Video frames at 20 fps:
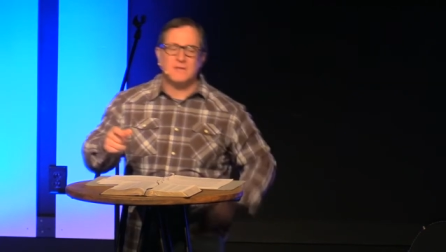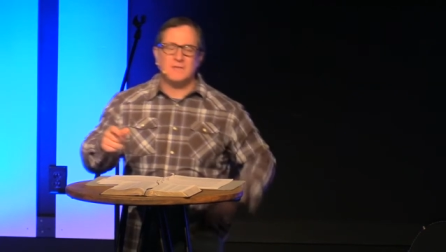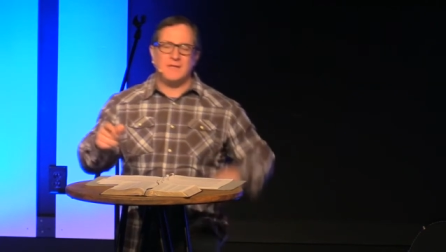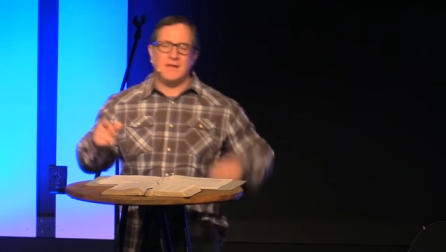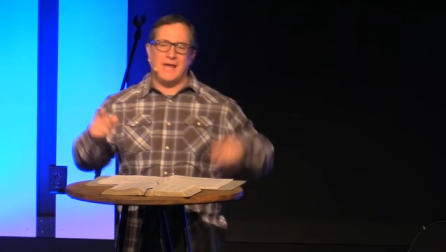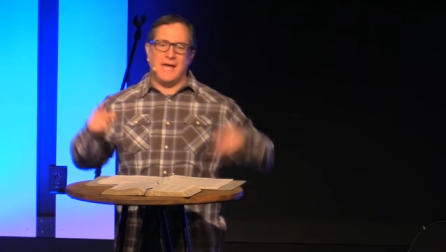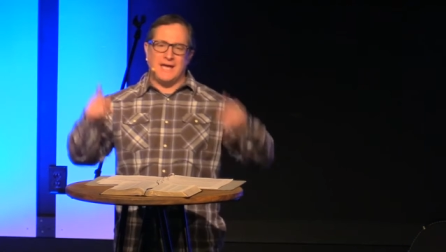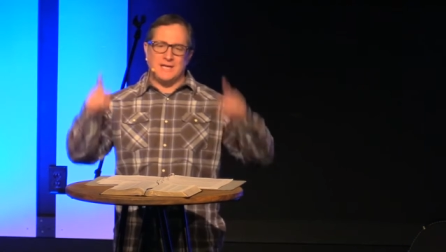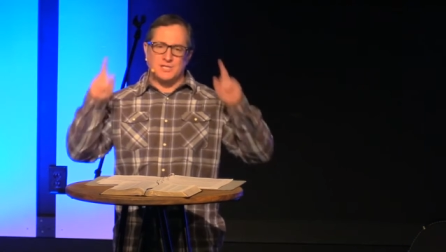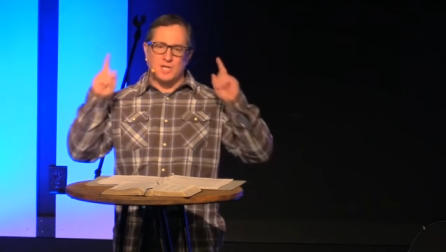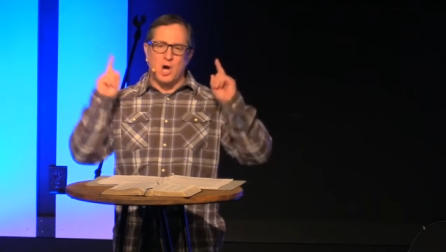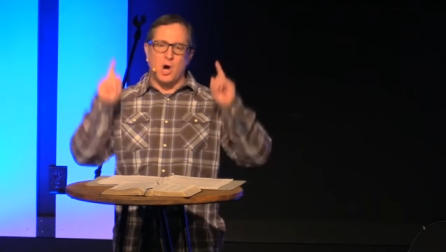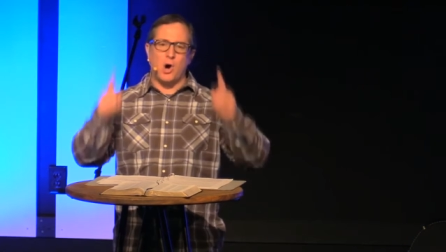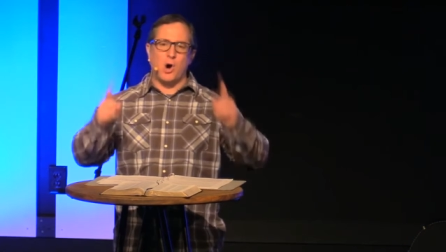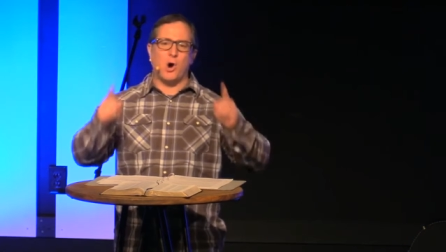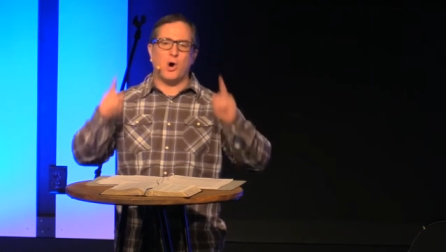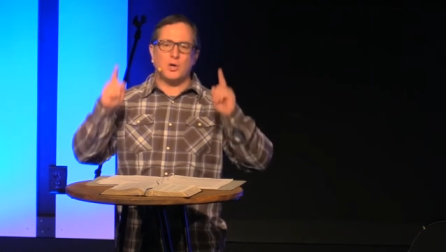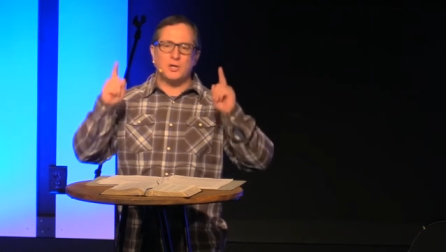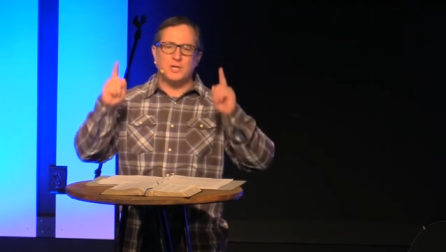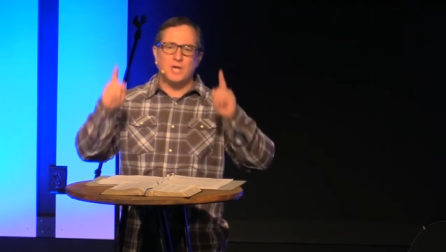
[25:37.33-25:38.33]
that has
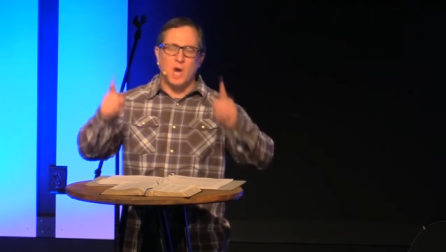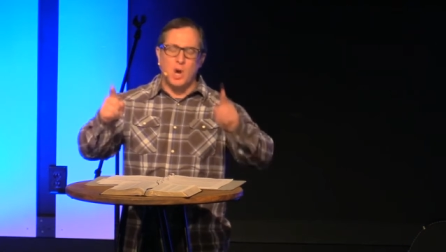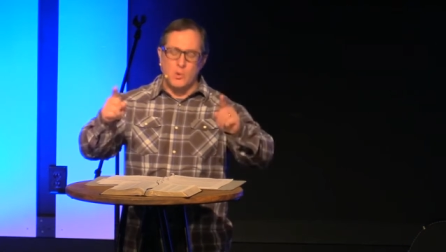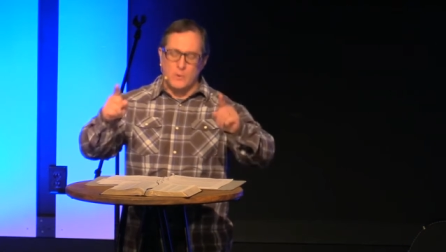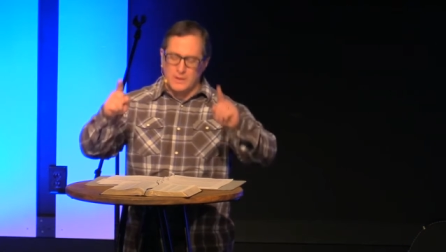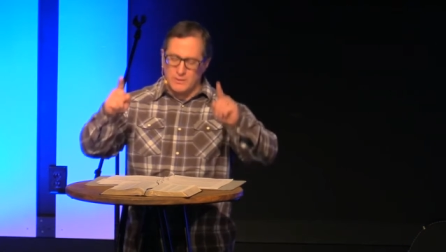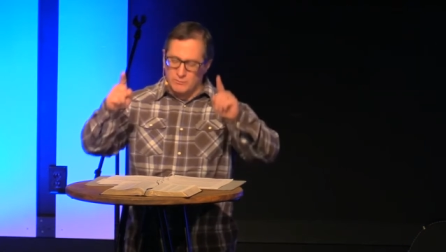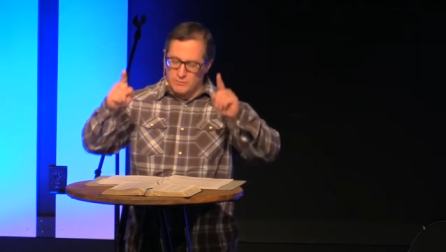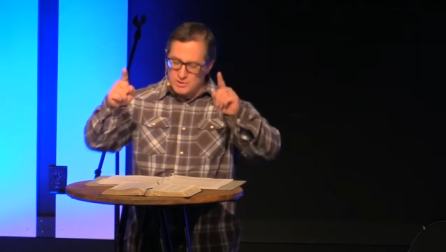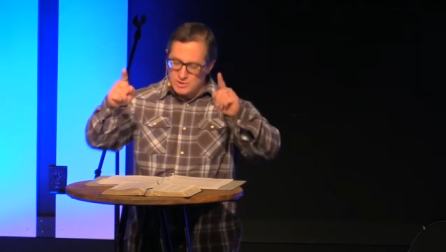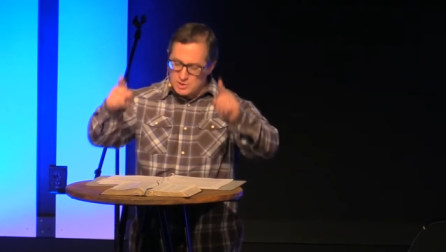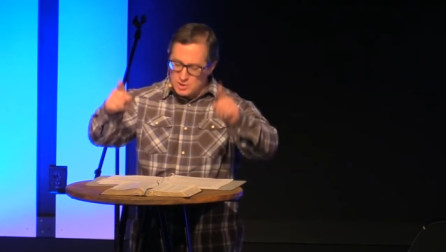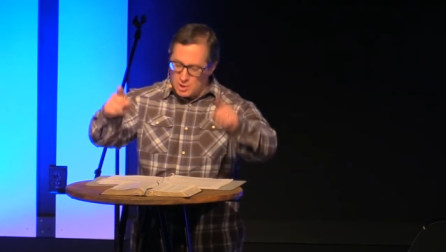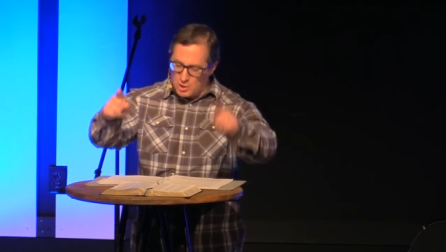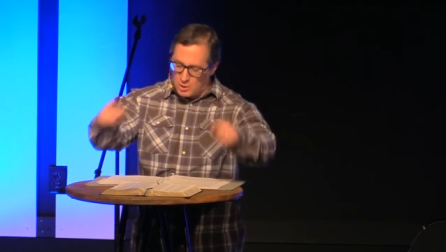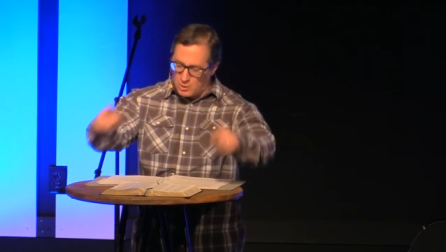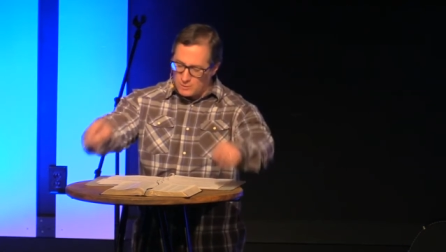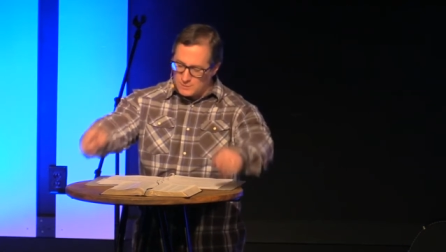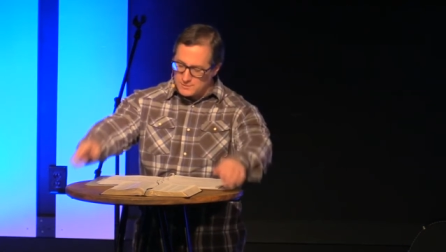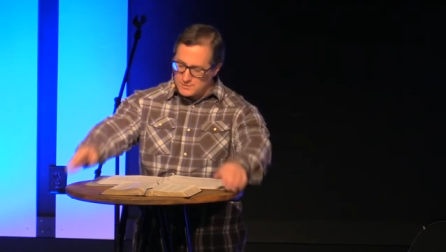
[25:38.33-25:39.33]
ongoing
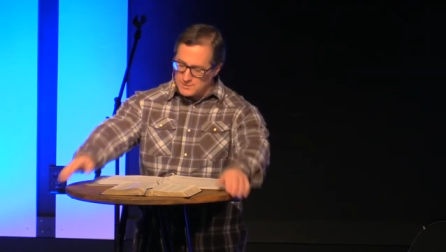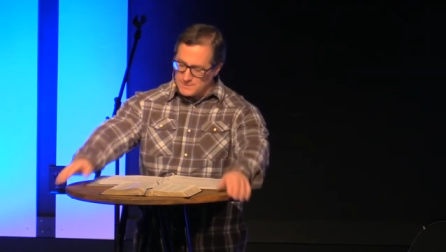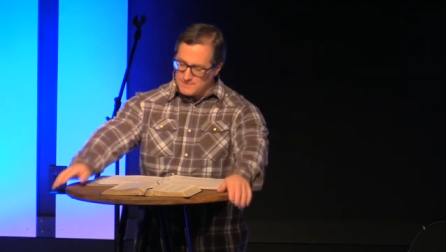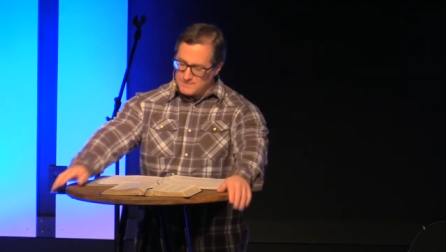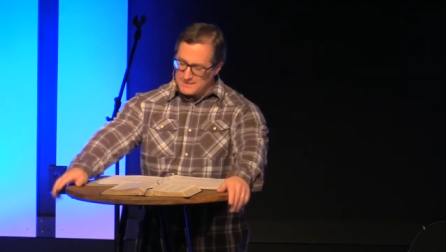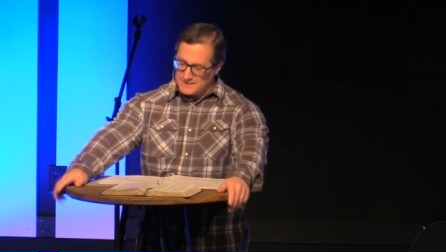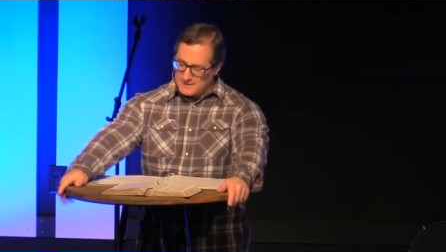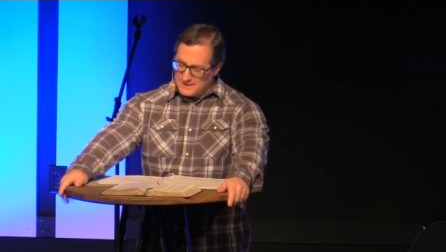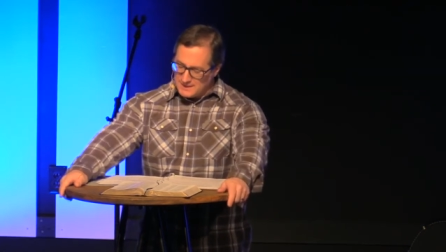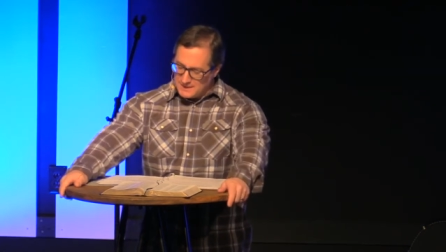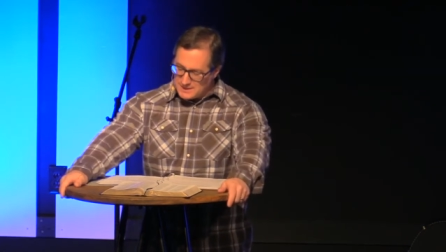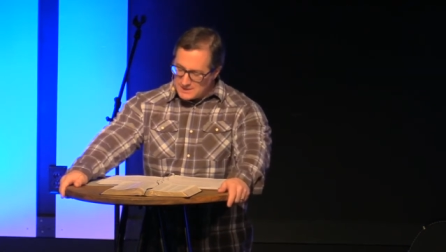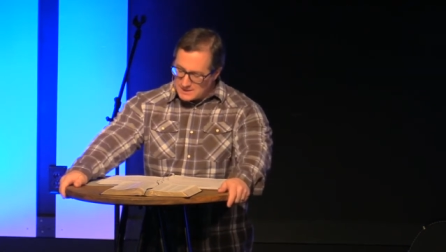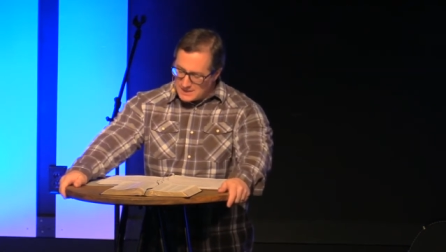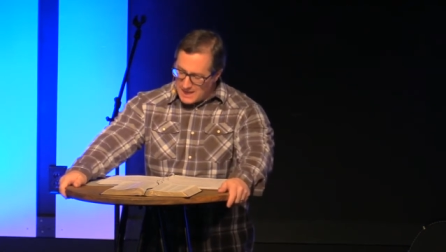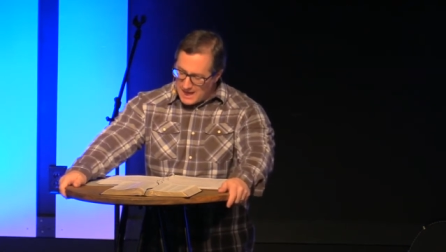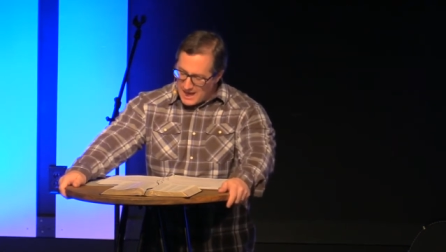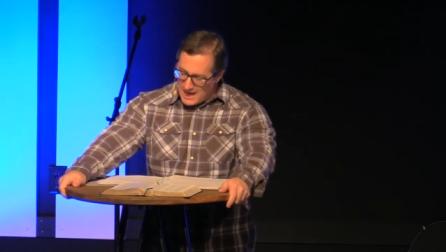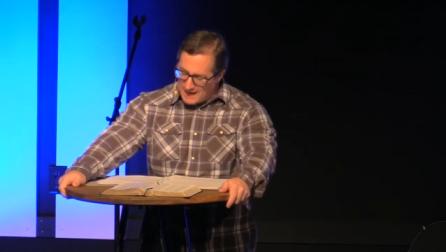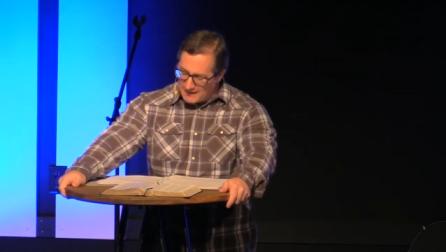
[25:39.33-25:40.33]
results in
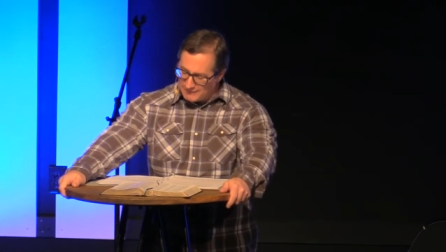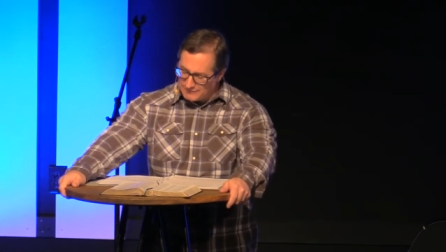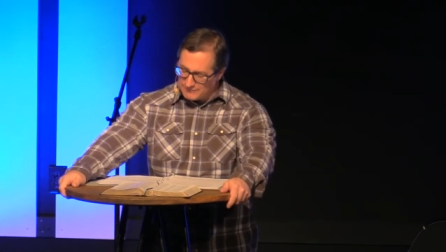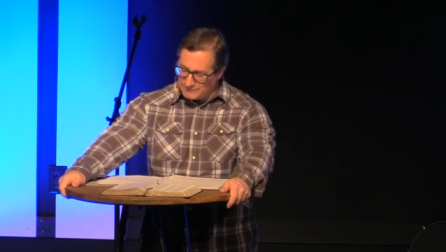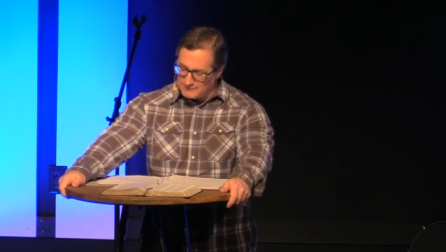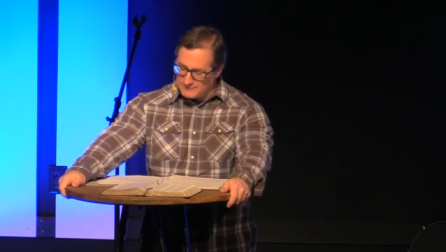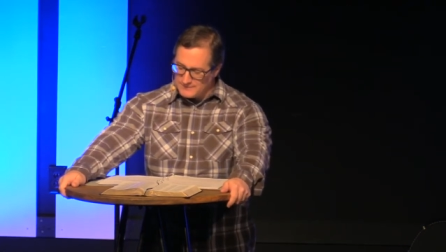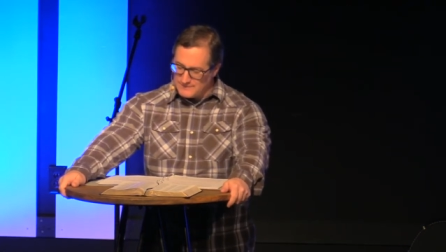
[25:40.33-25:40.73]
his life.